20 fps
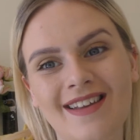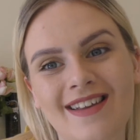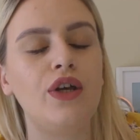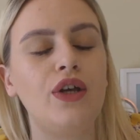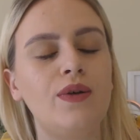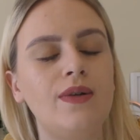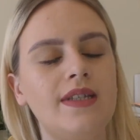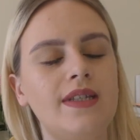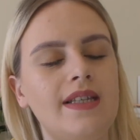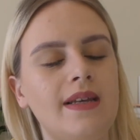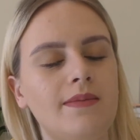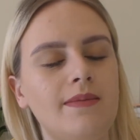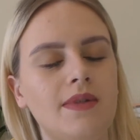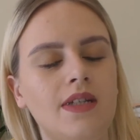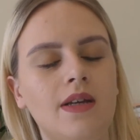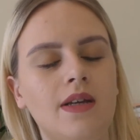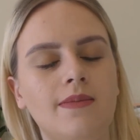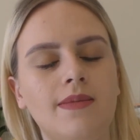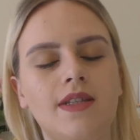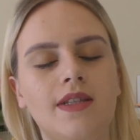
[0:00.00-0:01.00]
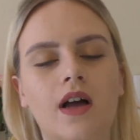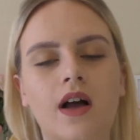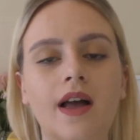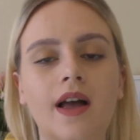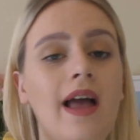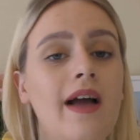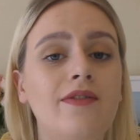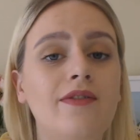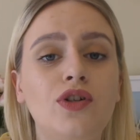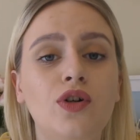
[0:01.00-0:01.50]
Two symptoms that I
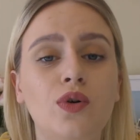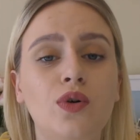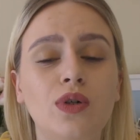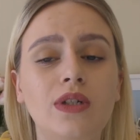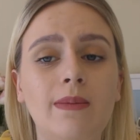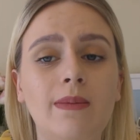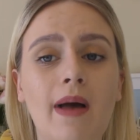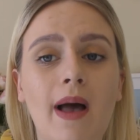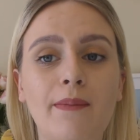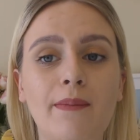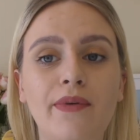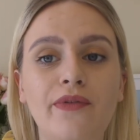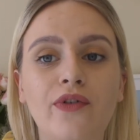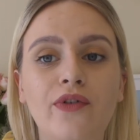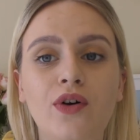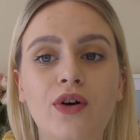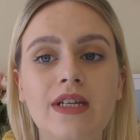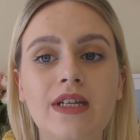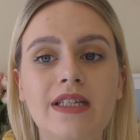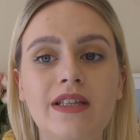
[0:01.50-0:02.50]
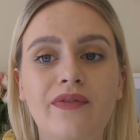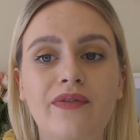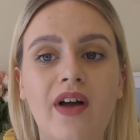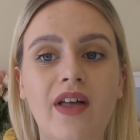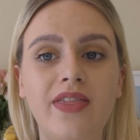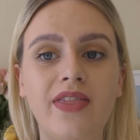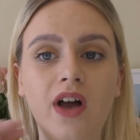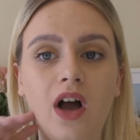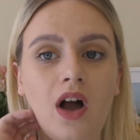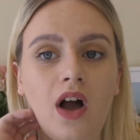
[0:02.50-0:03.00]
have talked about before is the
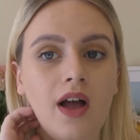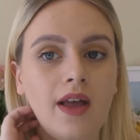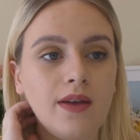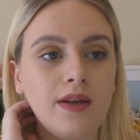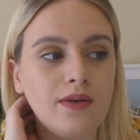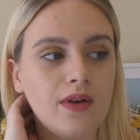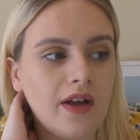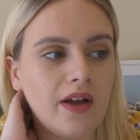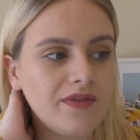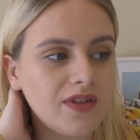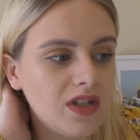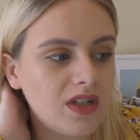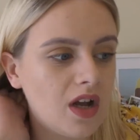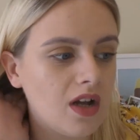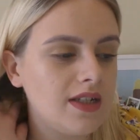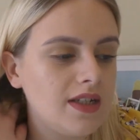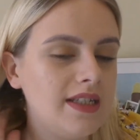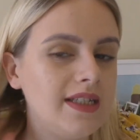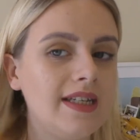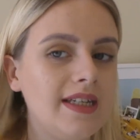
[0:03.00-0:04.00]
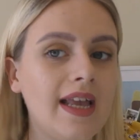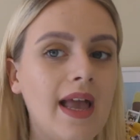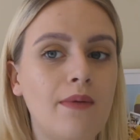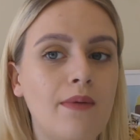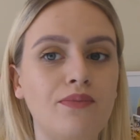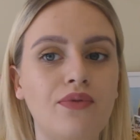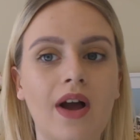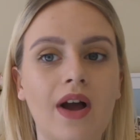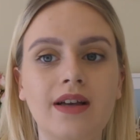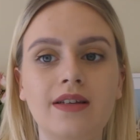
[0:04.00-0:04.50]
fact that I have started to
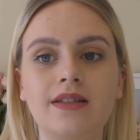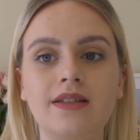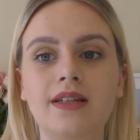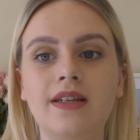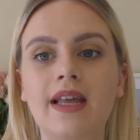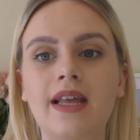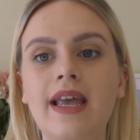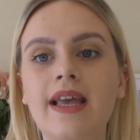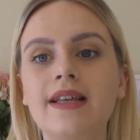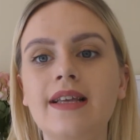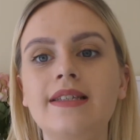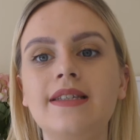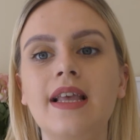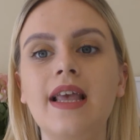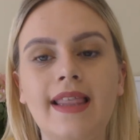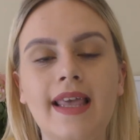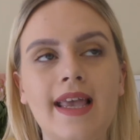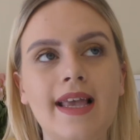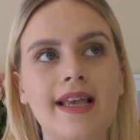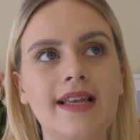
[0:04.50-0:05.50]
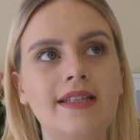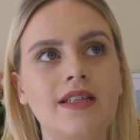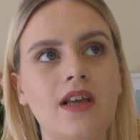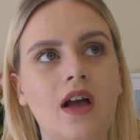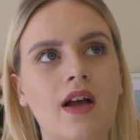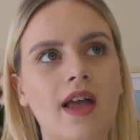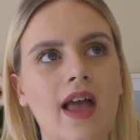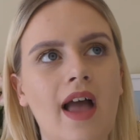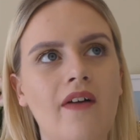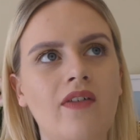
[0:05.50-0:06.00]
get Braxton Hicks. These,
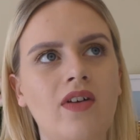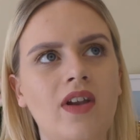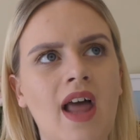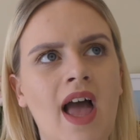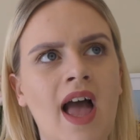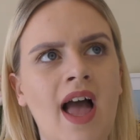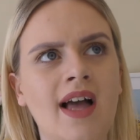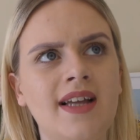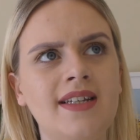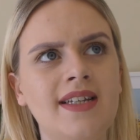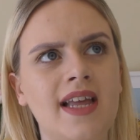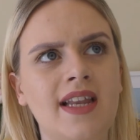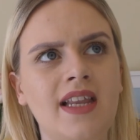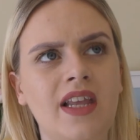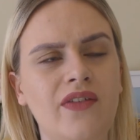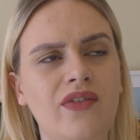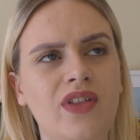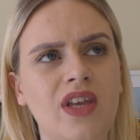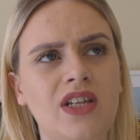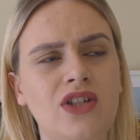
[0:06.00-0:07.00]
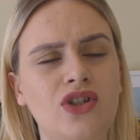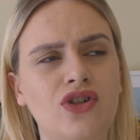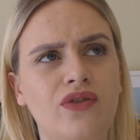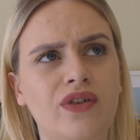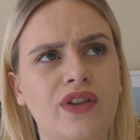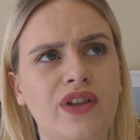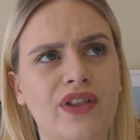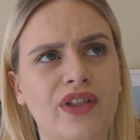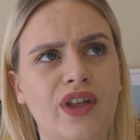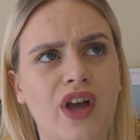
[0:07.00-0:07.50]
I haven't had any of these
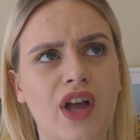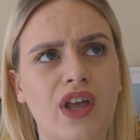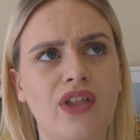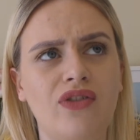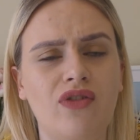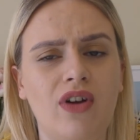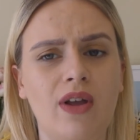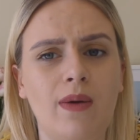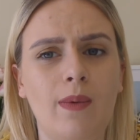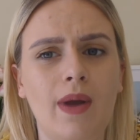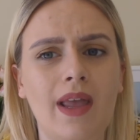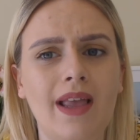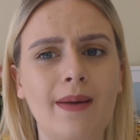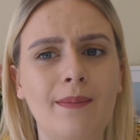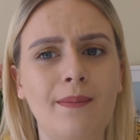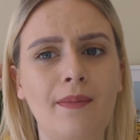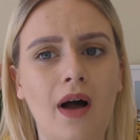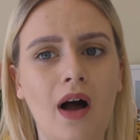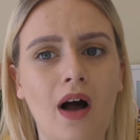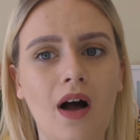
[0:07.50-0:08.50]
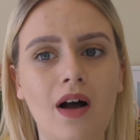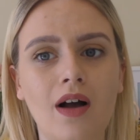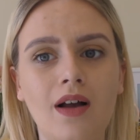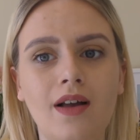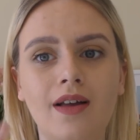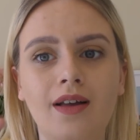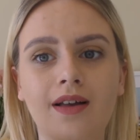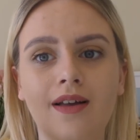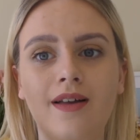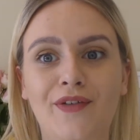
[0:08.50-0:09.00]
during the 33 week mark.